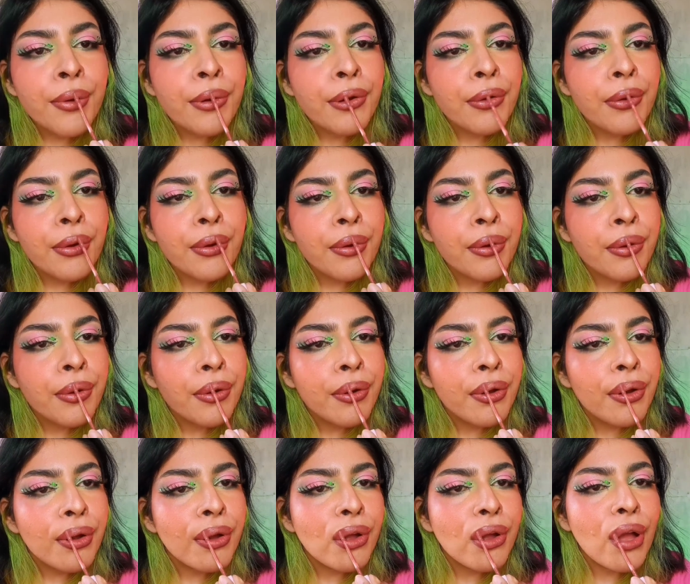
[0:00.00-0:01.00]
This makes my lip
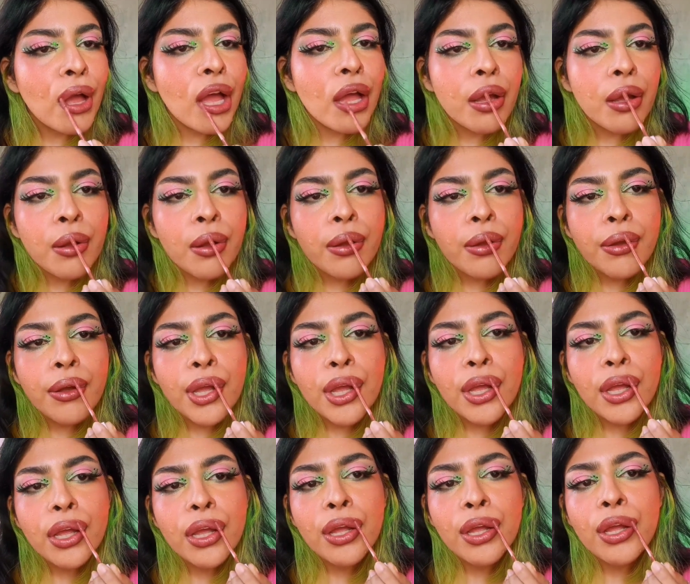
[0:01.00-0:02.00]
look fuller.
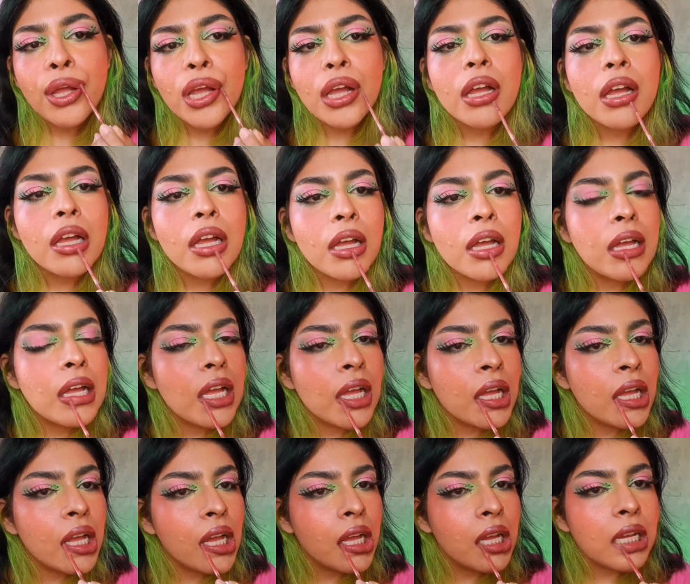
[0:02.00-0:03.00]
Okay, I really like this,
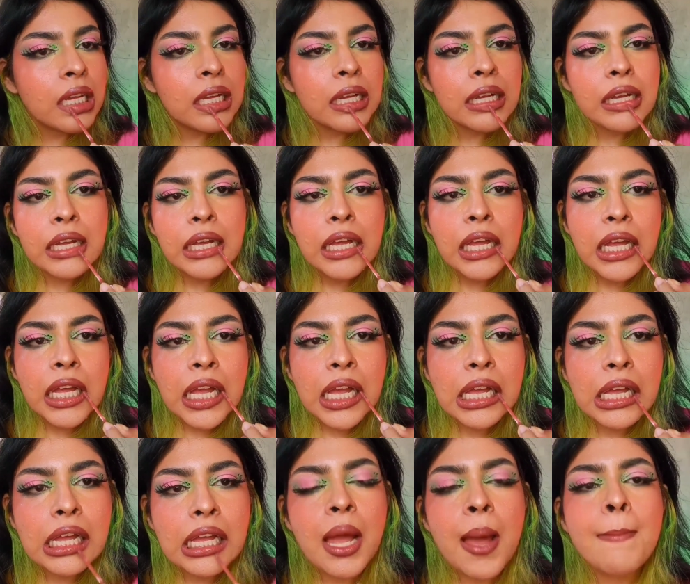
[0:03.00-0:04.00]
this formula. And
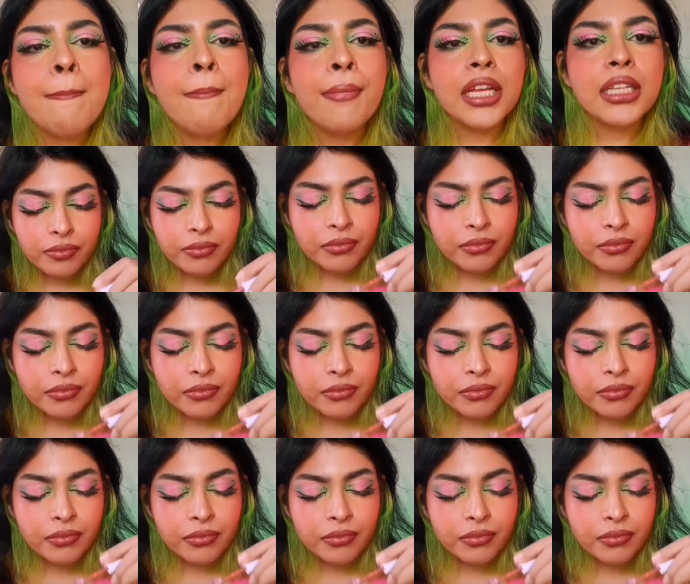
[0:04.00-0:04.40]
also, by the way,